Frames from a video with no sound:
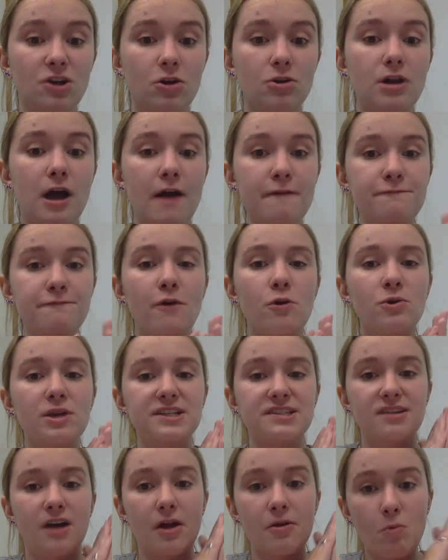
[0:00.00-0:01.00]
are not
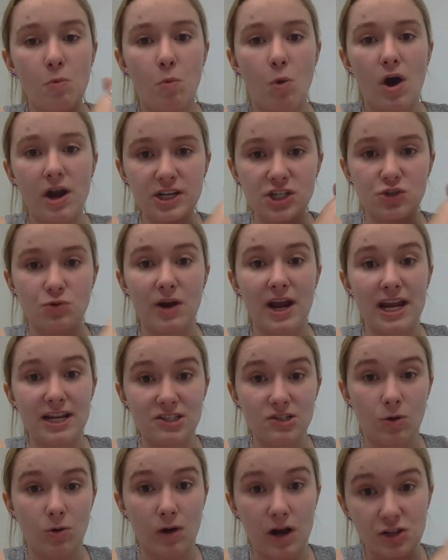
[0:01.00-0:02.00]
focused on one
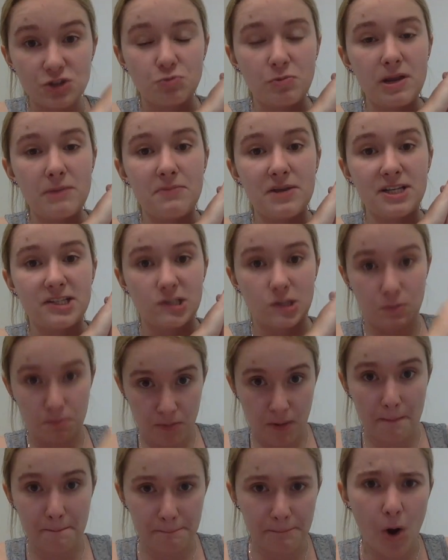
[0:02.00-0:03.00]
trait or else we'd be
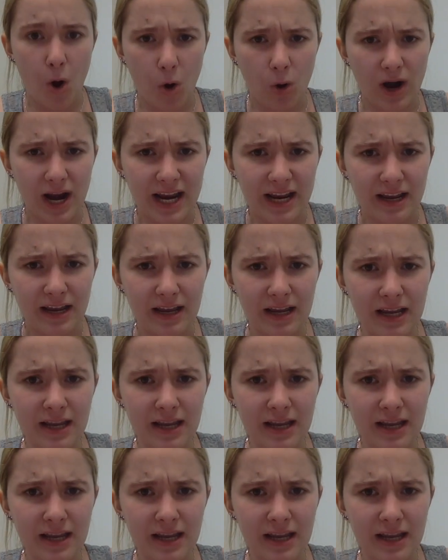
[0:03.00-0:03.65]
super boring.